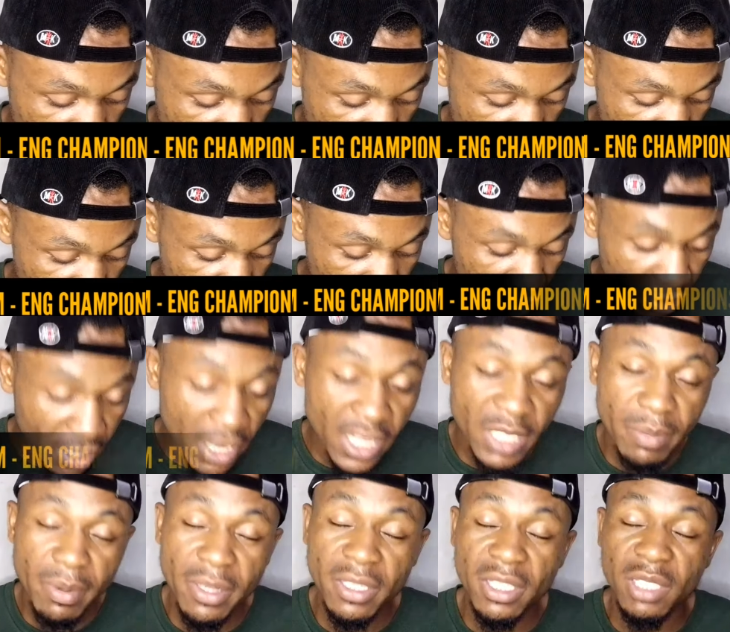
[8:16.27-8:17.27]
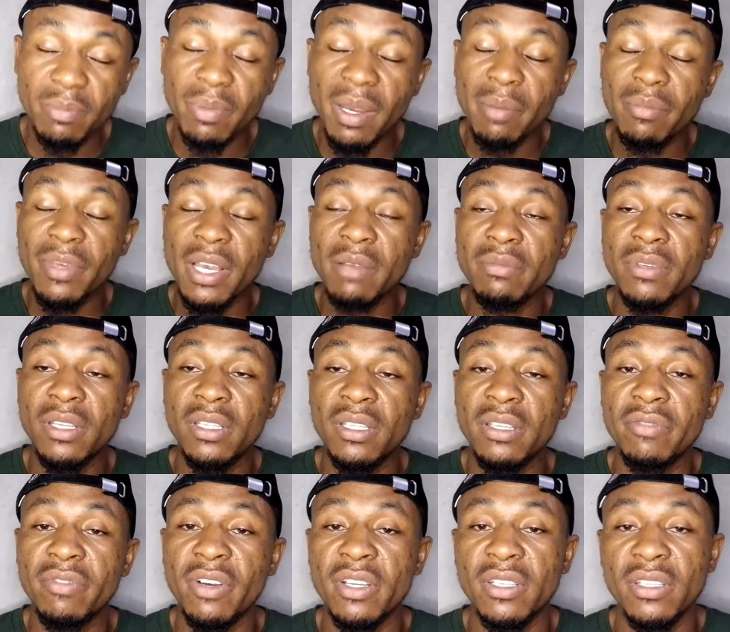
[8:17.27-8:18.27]
And the next match is Birmingham
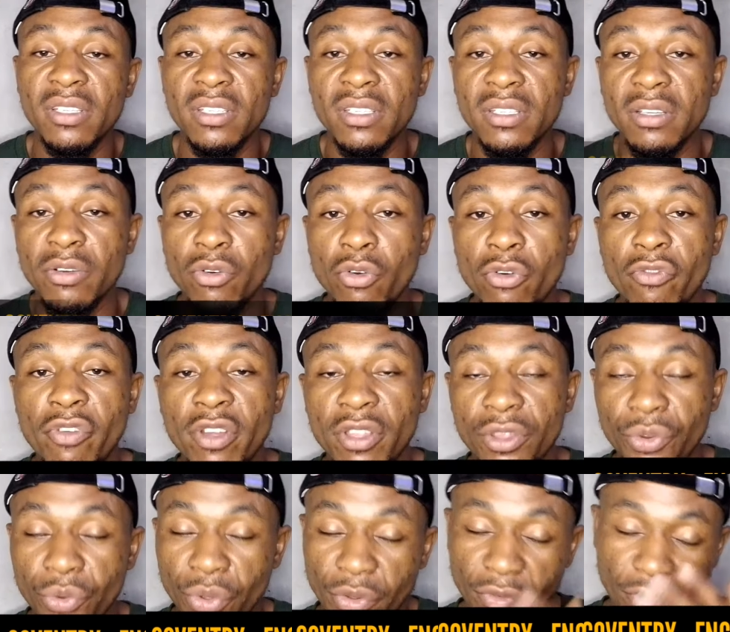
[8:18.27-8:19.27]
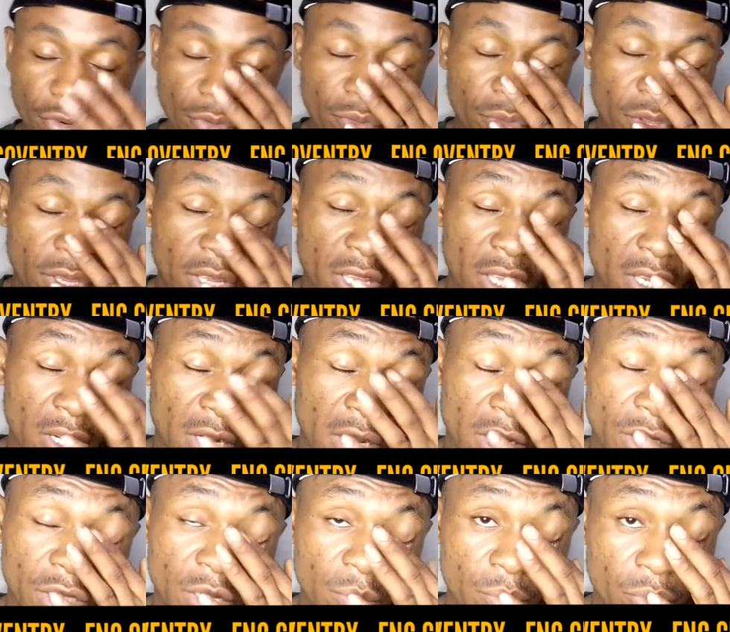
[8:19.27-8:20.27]
City versus Coventry from the
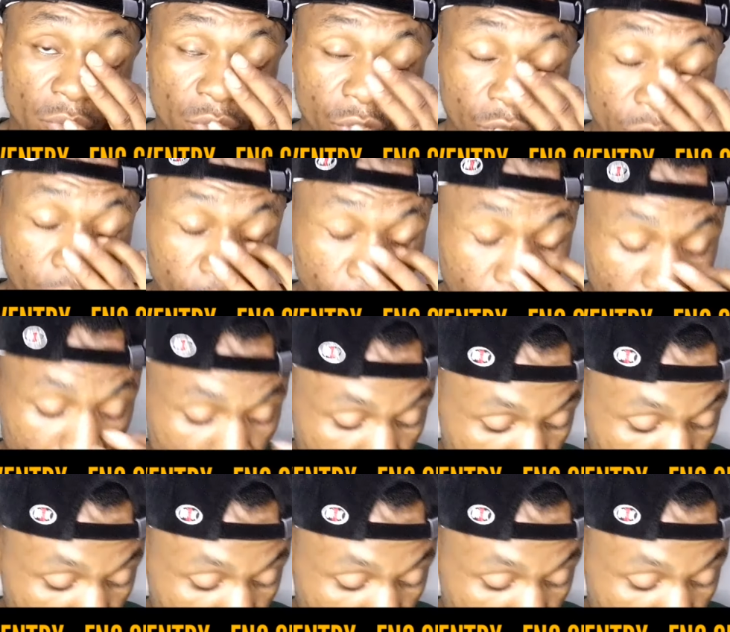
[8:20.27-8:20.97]
England Championship.